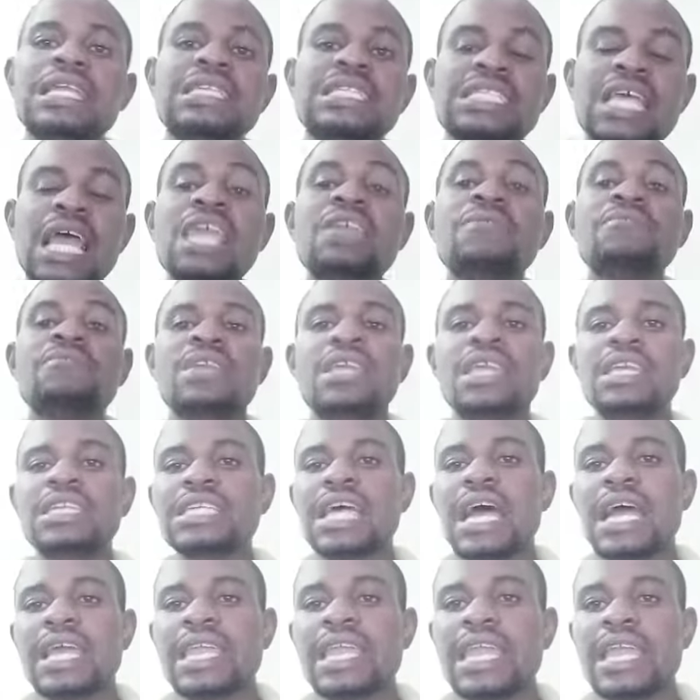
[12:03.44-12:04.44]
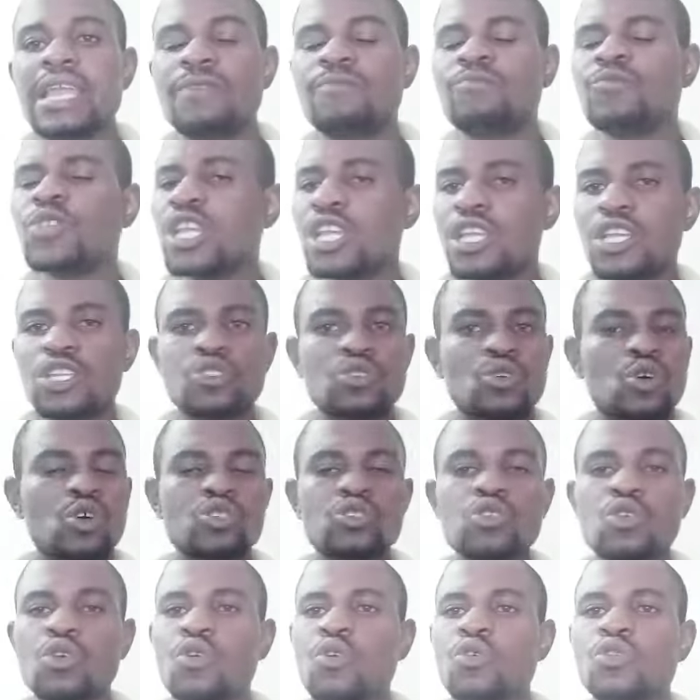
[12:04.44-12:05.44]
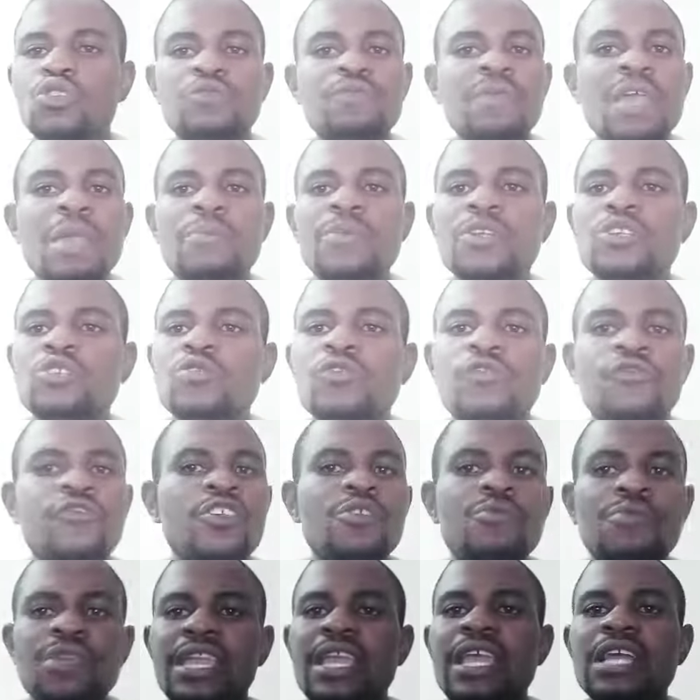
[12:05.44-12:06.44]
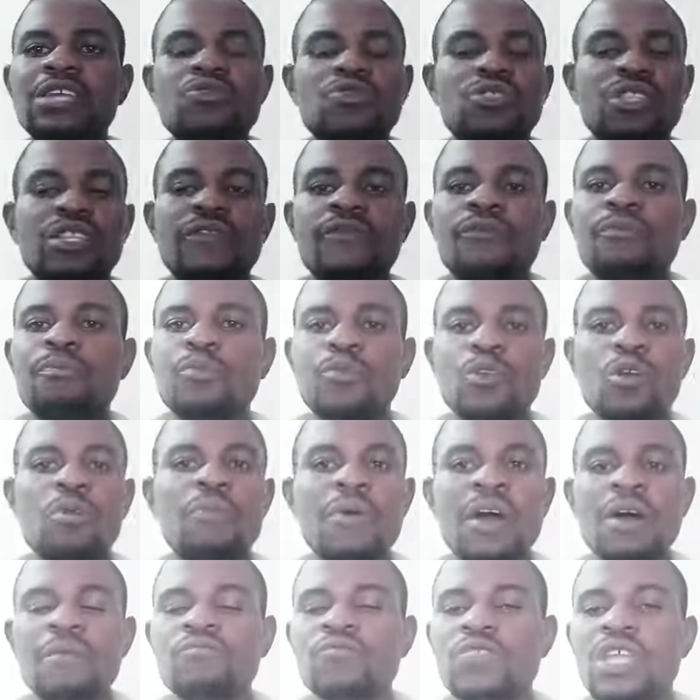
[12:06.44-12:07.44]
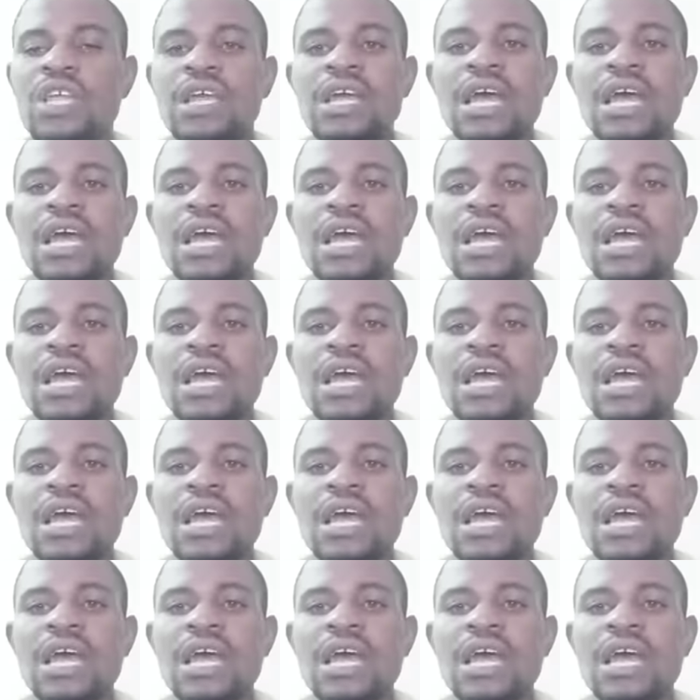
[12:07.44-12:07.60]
time and again. It's also good maybe to fumigate with the proper